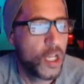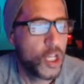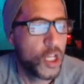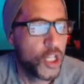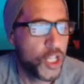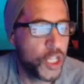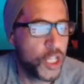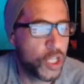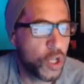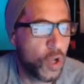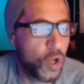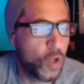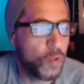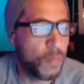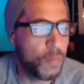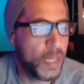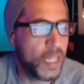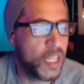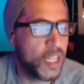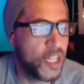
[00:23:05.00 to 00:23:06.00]
She
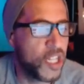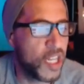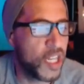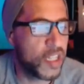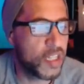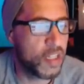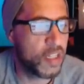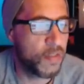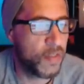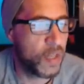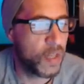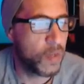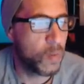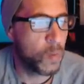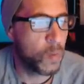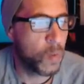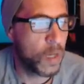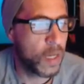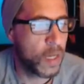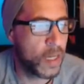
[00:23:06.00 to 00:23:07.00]
told me the gist of it
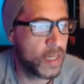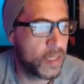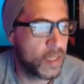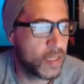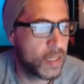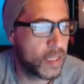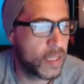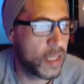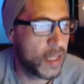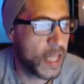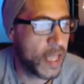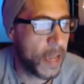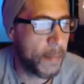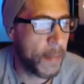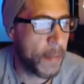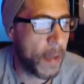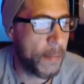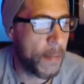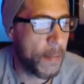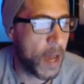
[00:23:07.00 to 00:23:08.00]
was that
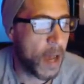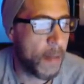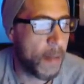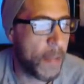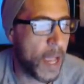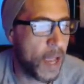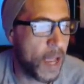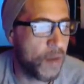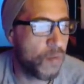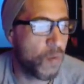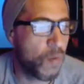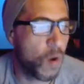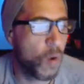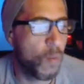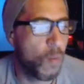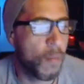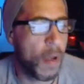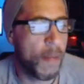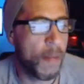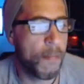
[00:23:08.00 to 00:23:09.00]
my mom had
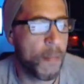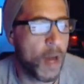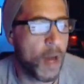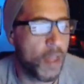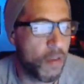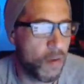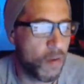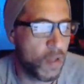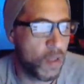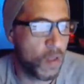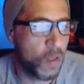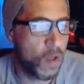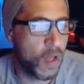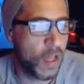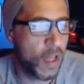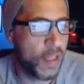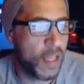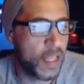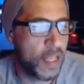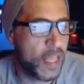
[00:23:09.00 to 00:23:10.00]
wrote my
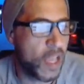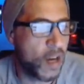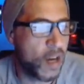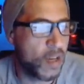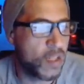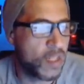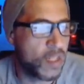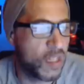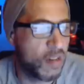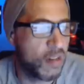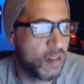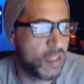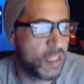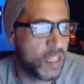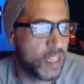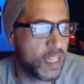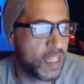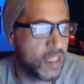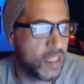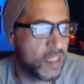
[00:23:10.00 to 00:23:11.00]
mother-in-law that they are
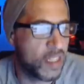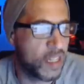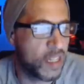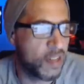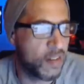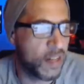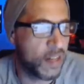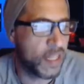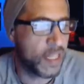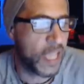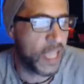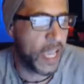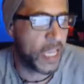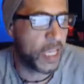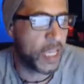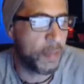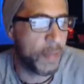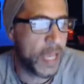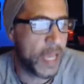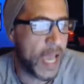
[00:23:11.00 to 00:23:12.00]
seriously considering
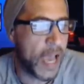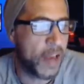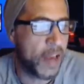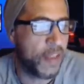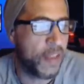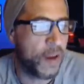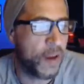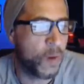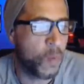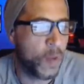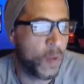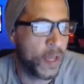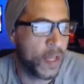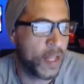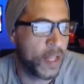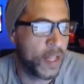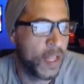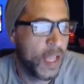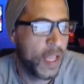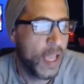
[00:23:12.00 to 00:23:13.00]
taking me out of their
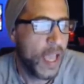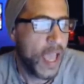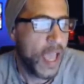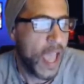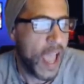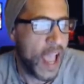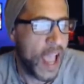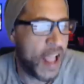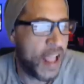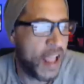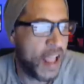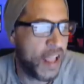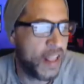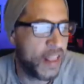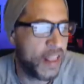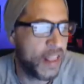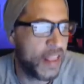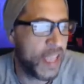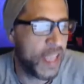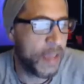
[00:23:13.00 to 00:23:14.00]
will,
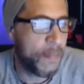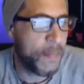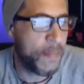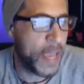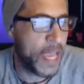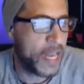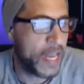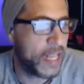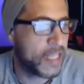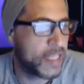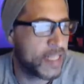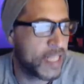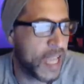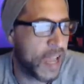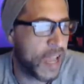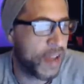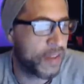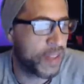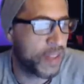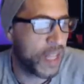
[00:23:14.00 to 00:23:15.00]
and they made it
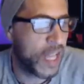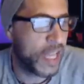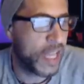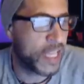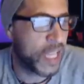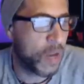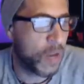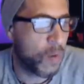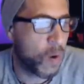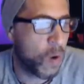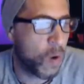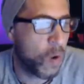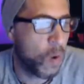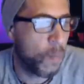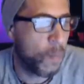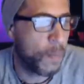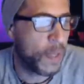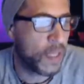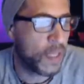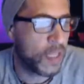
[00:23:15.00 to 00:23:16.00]
sound like they were
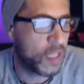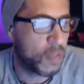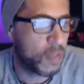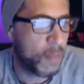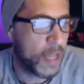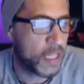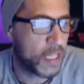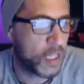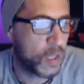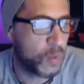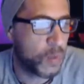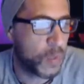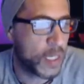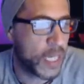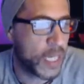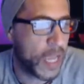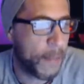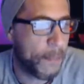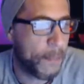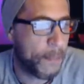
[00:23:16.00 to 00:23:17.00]
hoping this message would
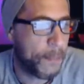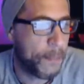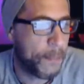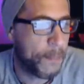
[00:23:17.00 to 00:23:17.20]
get